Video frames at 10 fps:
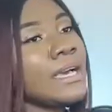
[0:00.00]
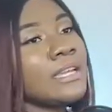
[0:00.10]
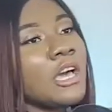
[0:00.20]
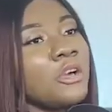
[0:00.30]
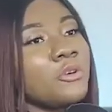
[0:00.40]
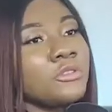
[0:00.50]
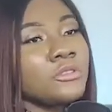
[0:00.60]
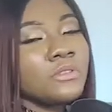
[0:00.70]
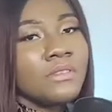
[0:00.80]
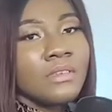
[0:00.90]
I
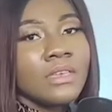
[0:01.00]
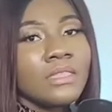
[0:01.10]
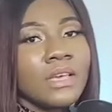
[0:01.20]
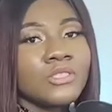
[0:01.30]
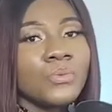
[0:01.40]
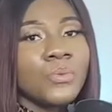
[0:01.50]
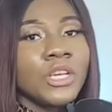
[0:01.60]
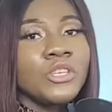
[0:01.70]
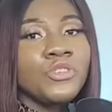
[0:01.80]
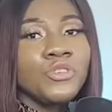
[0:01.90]
also think that
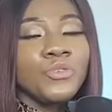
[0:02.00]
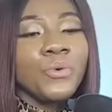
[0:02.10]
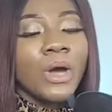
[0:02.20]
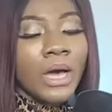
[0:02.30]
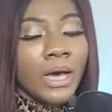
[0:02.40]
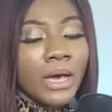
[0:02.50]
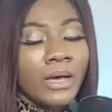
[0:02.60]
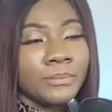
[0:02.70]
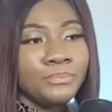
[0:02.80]
when you are